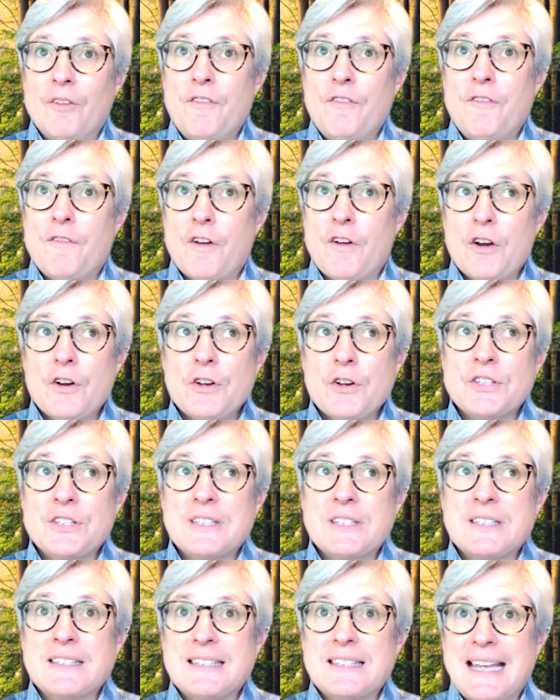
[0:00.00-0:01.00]

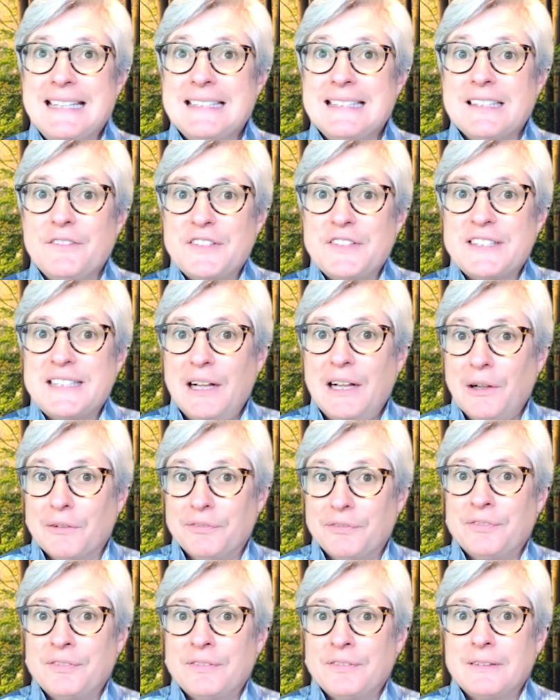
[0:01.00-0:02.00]
first sense of
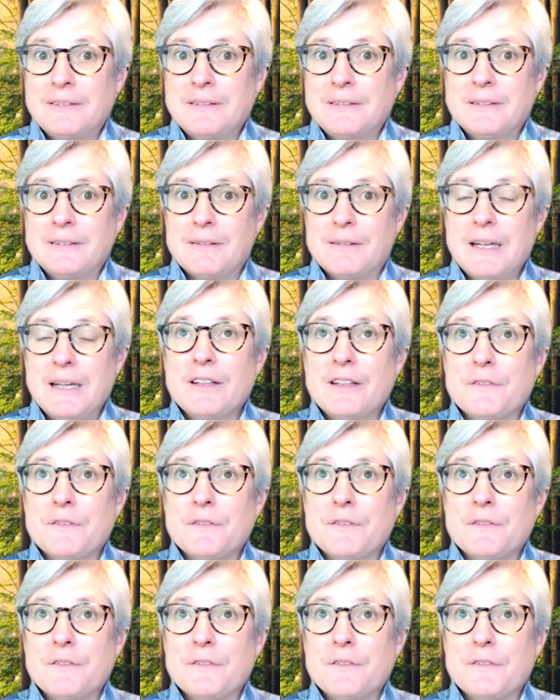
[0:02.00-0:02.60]
self, right?